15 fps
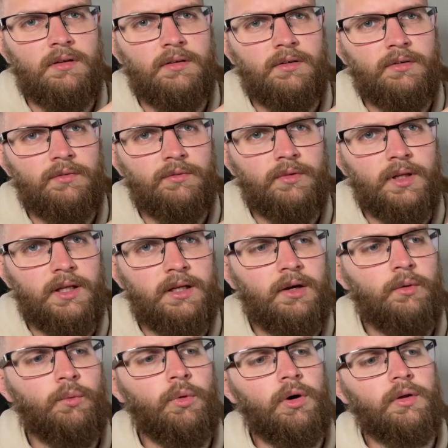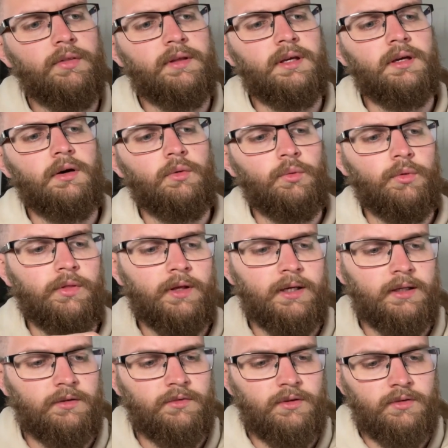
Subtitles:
I don't really know what the whole thing is.